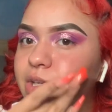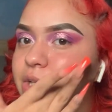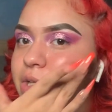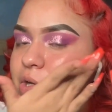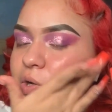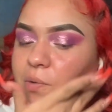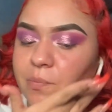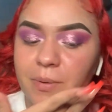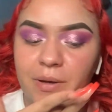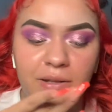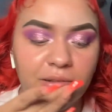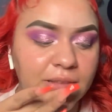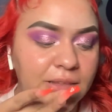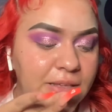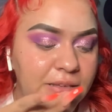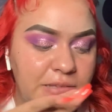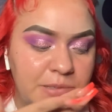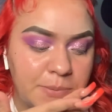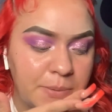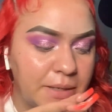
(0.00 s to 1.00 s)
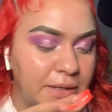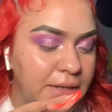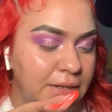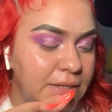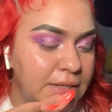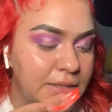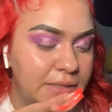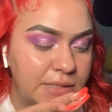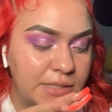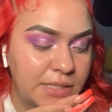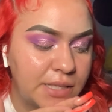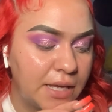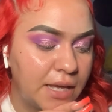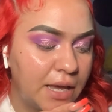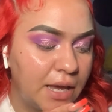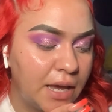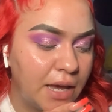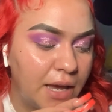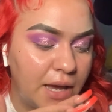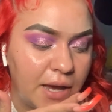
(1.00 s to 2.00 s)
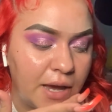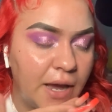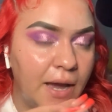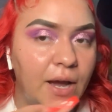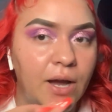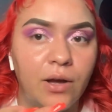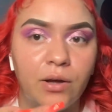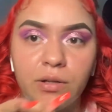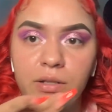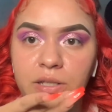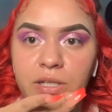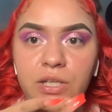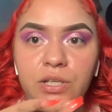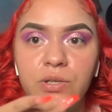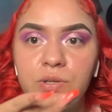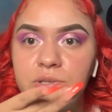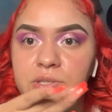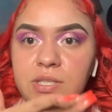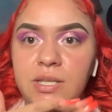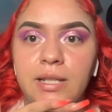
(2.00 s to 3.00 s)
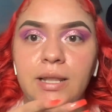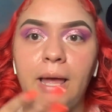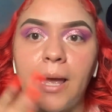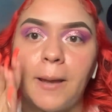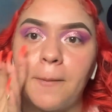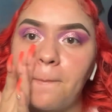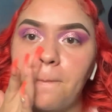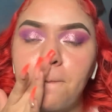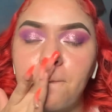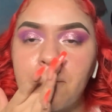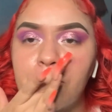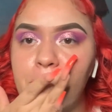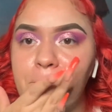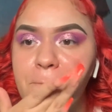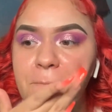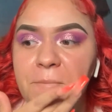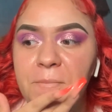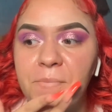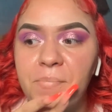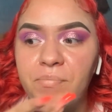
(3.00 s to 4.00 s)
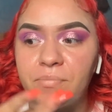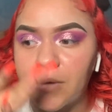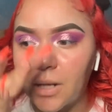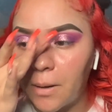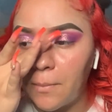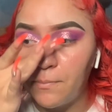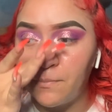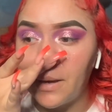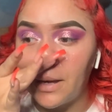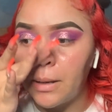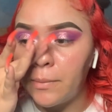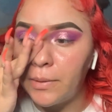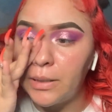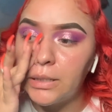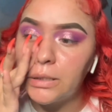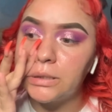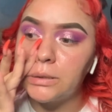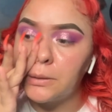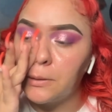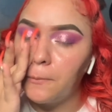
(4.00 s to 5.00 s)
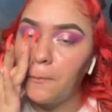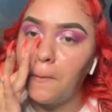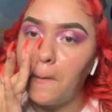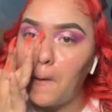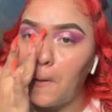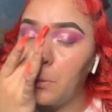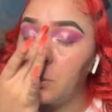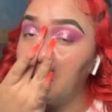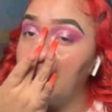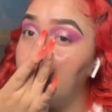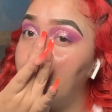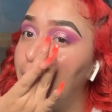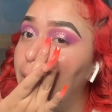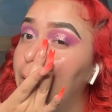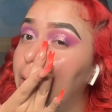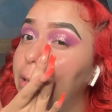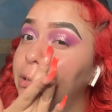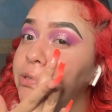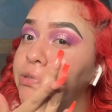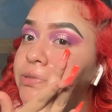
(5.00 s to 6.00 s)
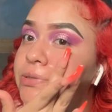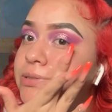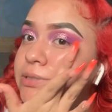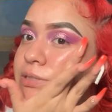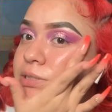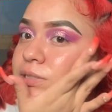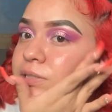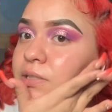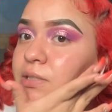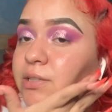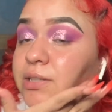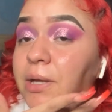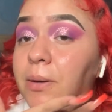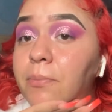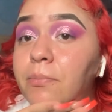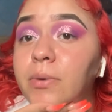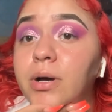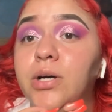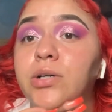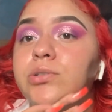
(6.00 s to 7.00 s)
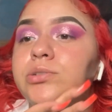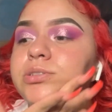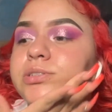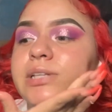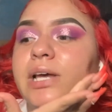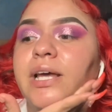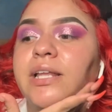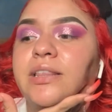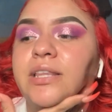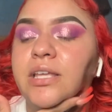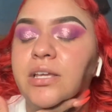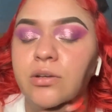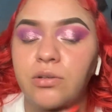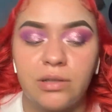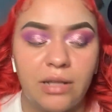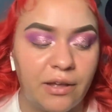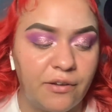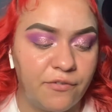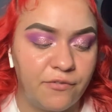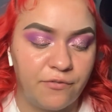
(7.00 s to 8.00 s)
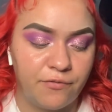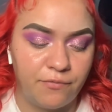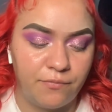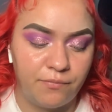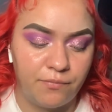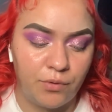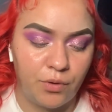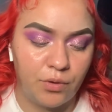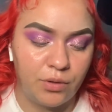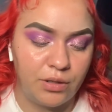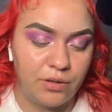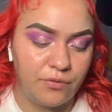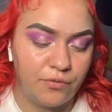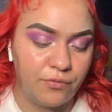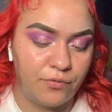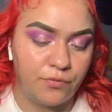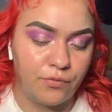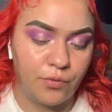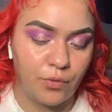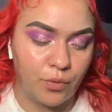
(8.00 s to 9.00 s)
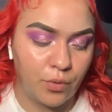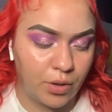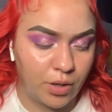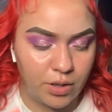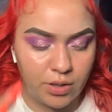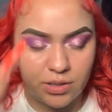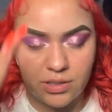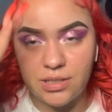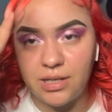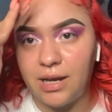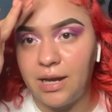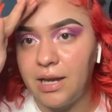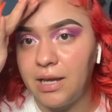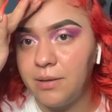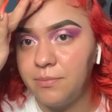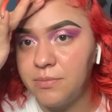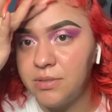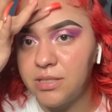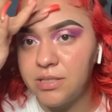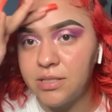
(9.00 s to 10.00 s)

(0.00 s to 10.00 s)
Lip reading: about this, because I only used it like maybe the most I think like only 4 times.